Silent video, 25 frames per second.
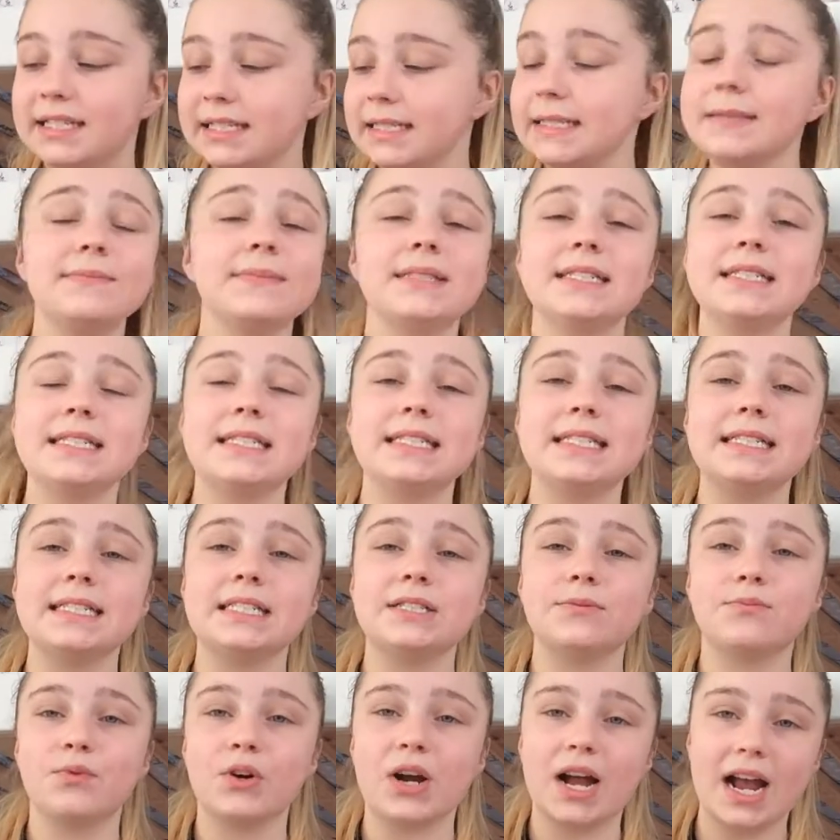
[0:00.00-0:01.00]
didn't mean
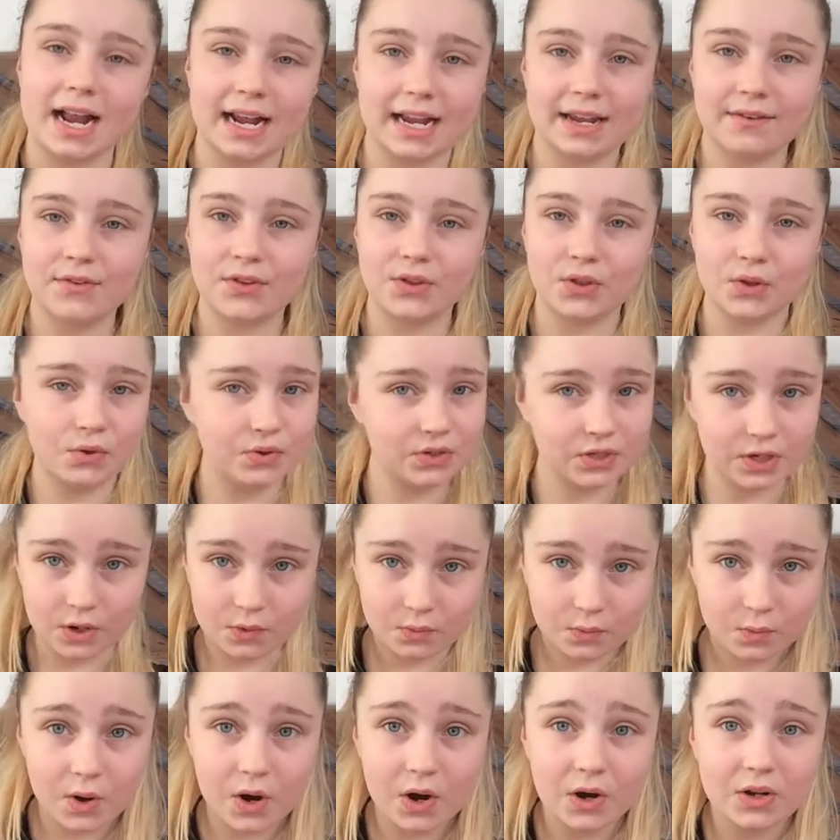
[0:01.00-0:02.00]
to brag if you thought I
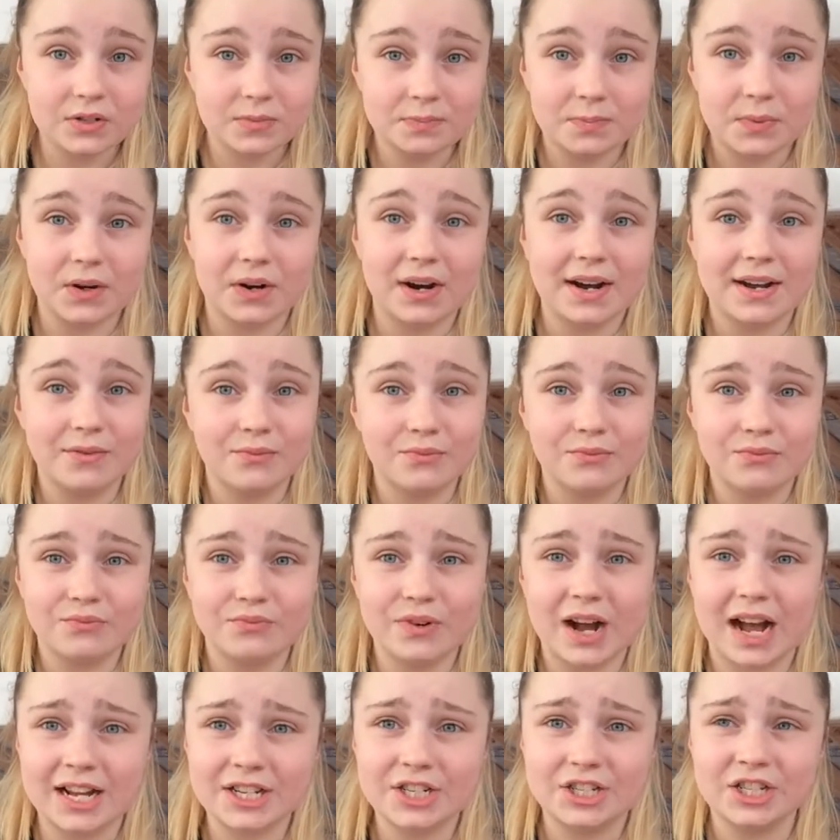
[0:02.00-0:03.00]
was, but I
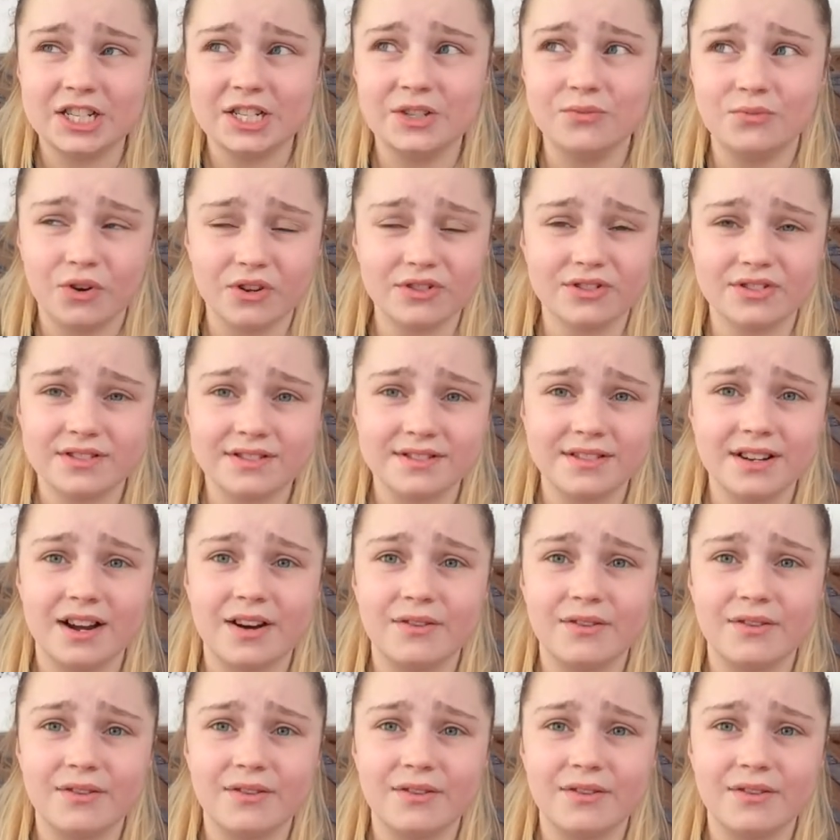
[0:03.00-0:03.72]
actually wasn't.